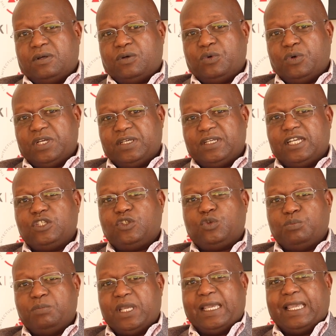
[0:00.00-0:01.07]
who intends to
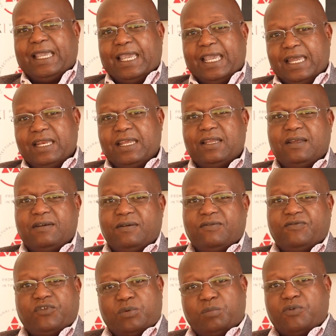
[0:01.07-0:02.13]
make any
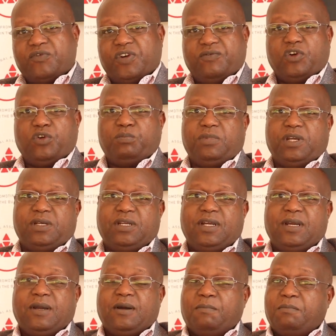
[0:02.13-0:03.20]
form of development
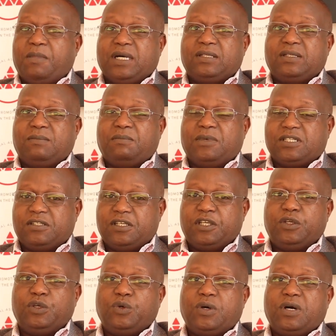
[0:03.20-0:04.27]
must
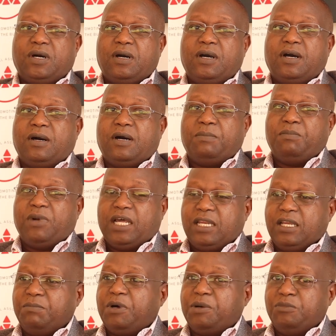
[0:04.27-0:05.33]
secure
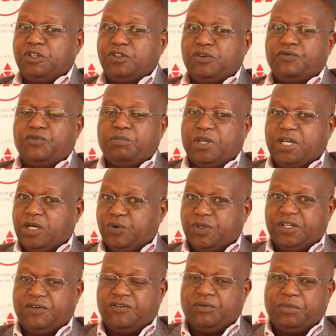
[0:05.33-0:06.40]
planning permission from the
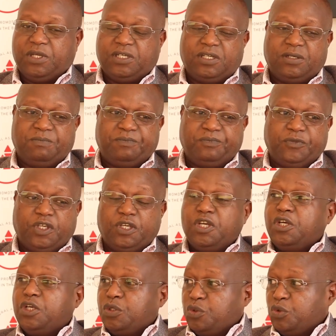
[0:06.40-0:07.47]
county government.
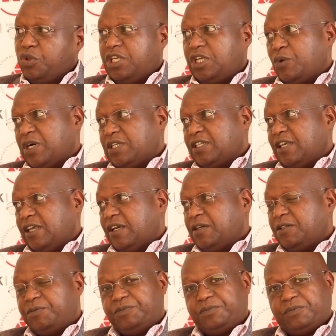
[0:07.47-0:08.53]
Two keywords here,
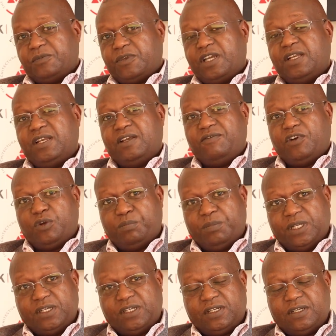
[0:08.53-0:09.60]

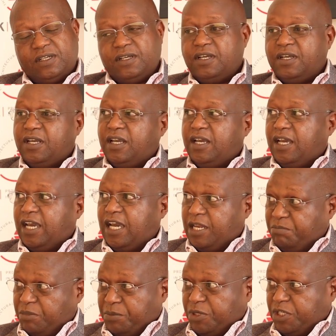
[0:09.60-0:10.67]
development
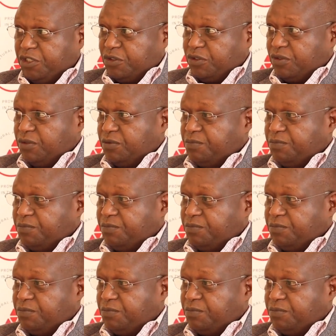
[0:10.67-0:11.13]
and permission.